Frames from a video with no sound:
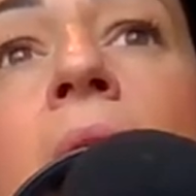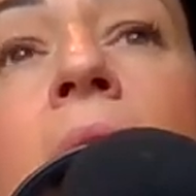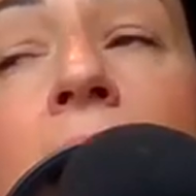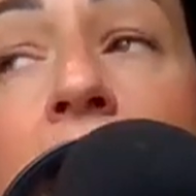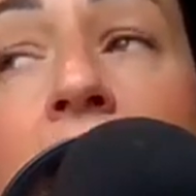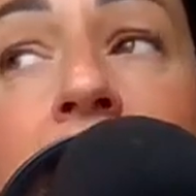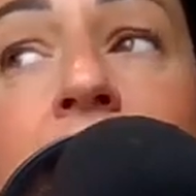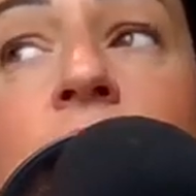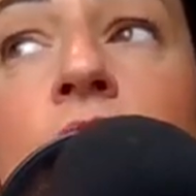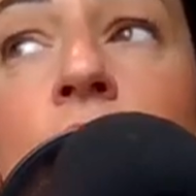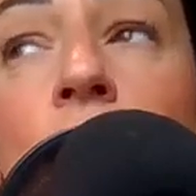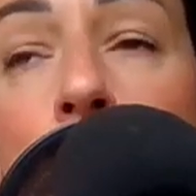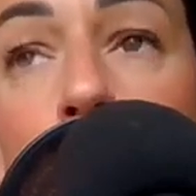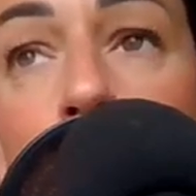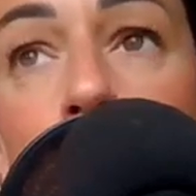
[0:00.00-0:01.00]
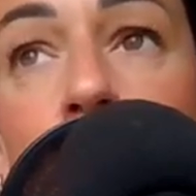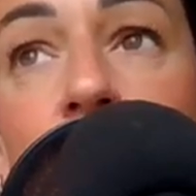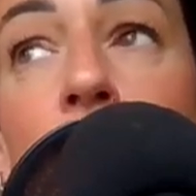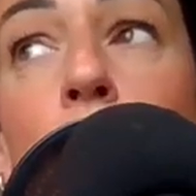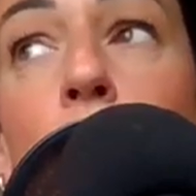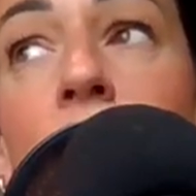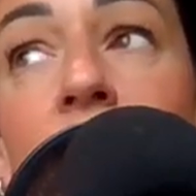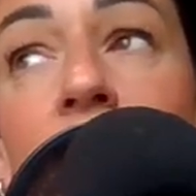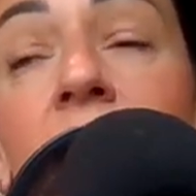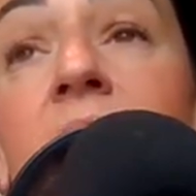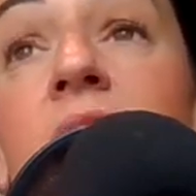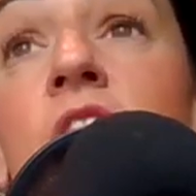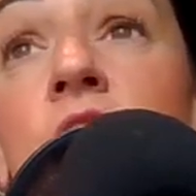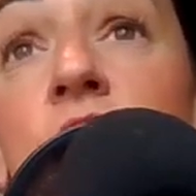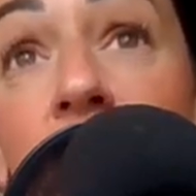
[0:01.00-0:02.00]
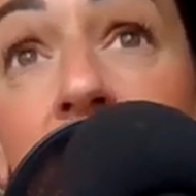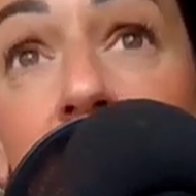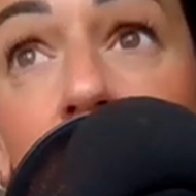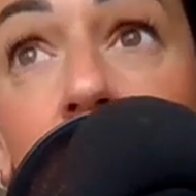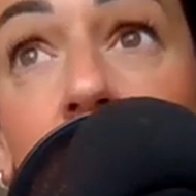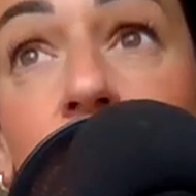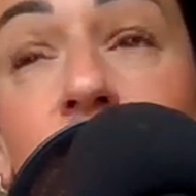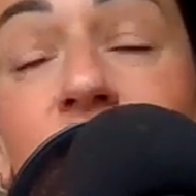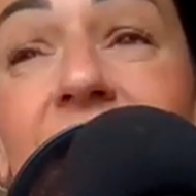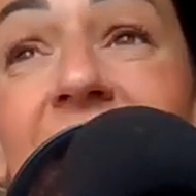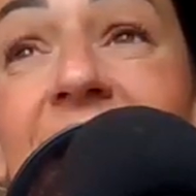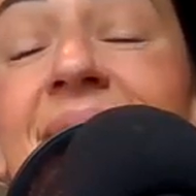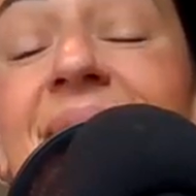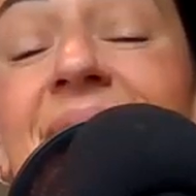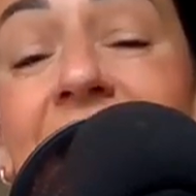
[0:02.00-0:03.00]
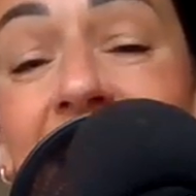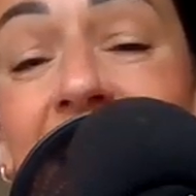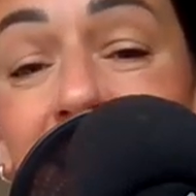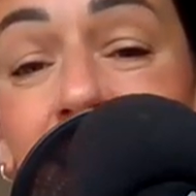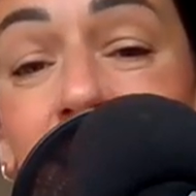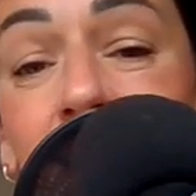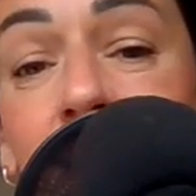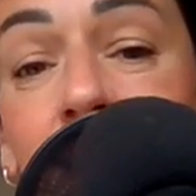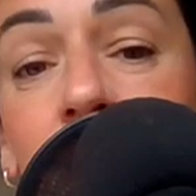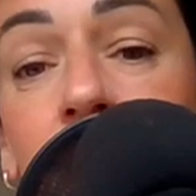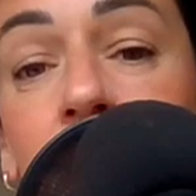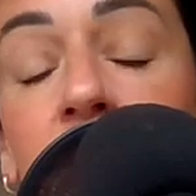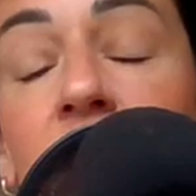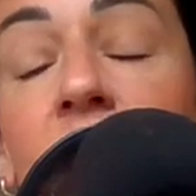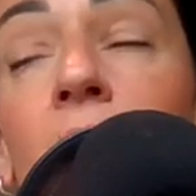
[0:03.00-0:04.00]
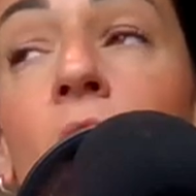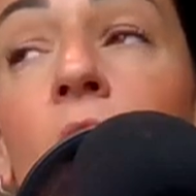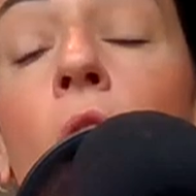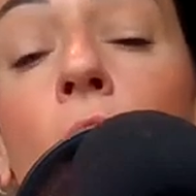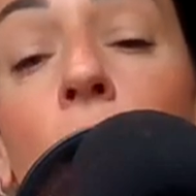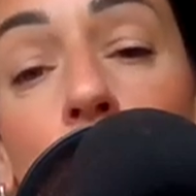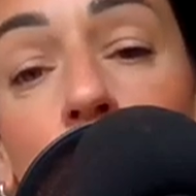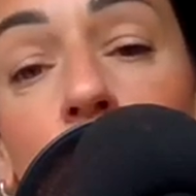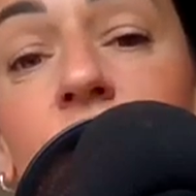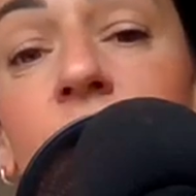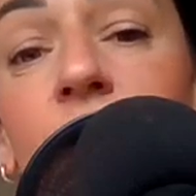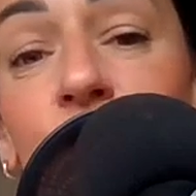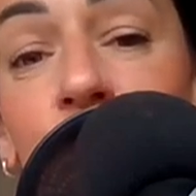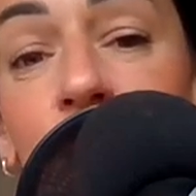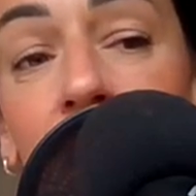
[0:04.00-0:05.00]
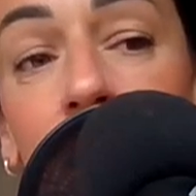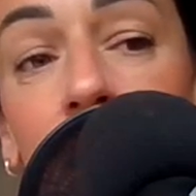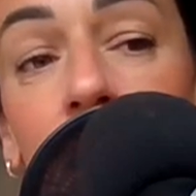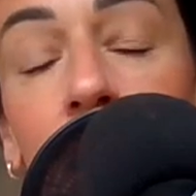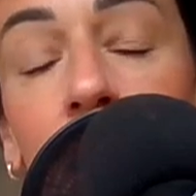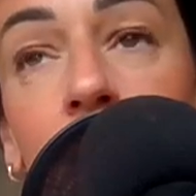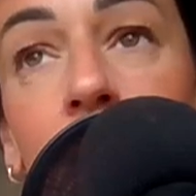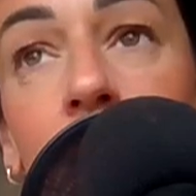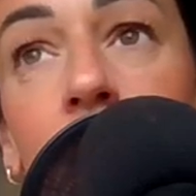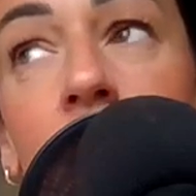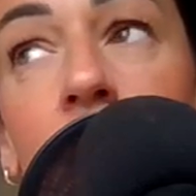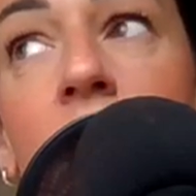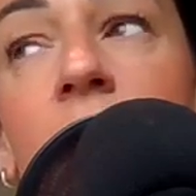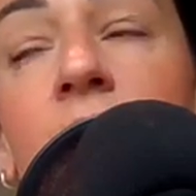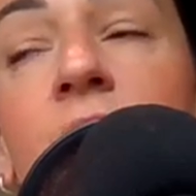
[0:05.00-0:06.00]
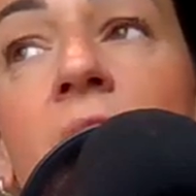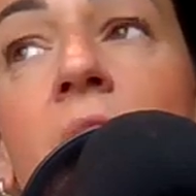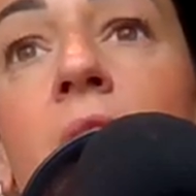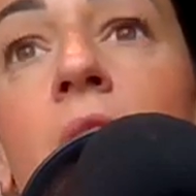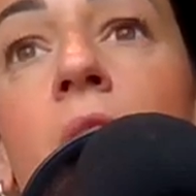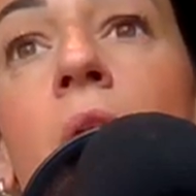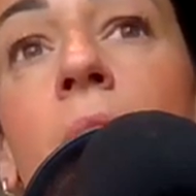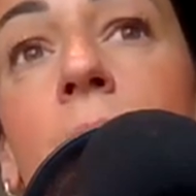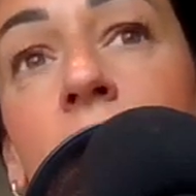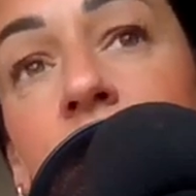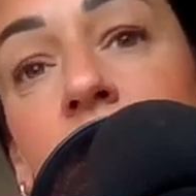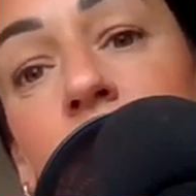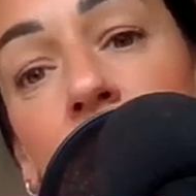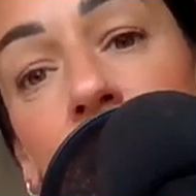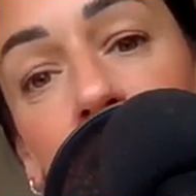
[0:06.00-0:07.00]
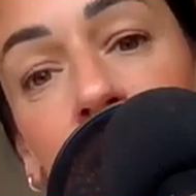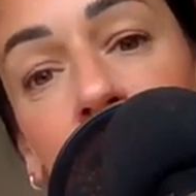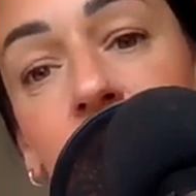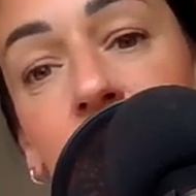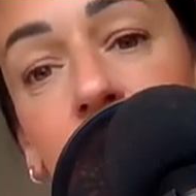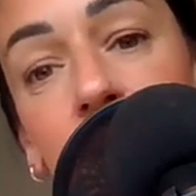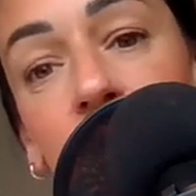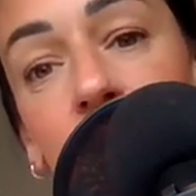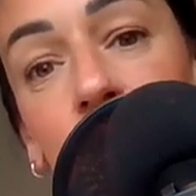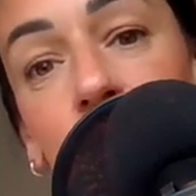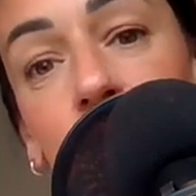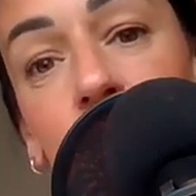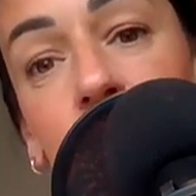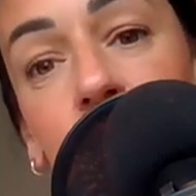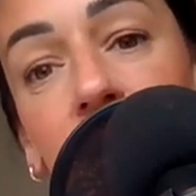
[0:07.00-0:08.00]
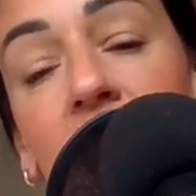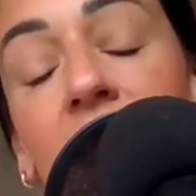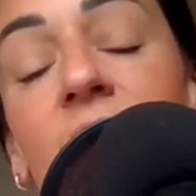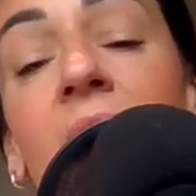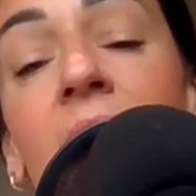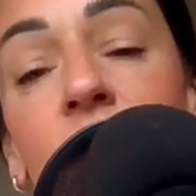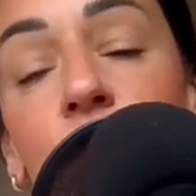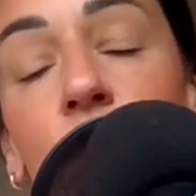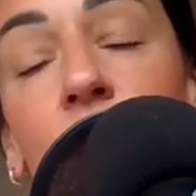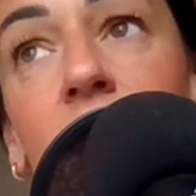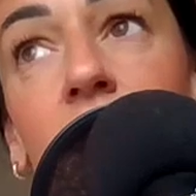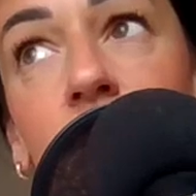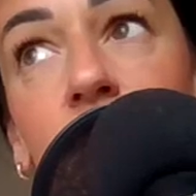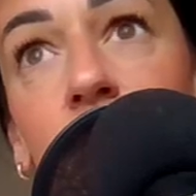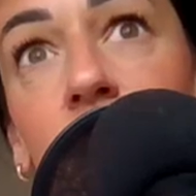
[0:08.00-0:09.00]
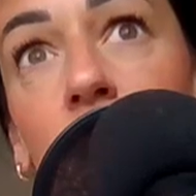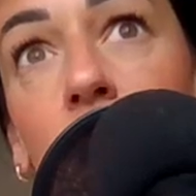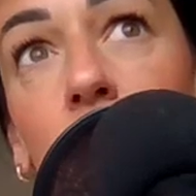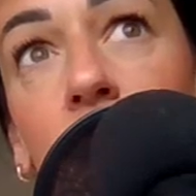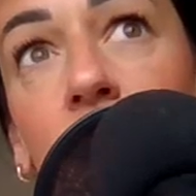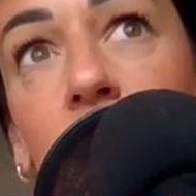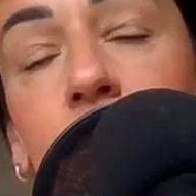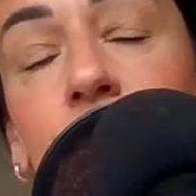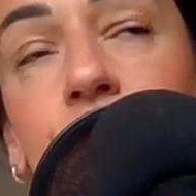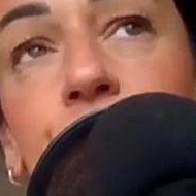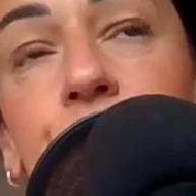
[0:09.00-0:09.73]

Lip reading: I know that when I share these things that are hard to share, that I'm inspiring some of you. And that's what keeps me going.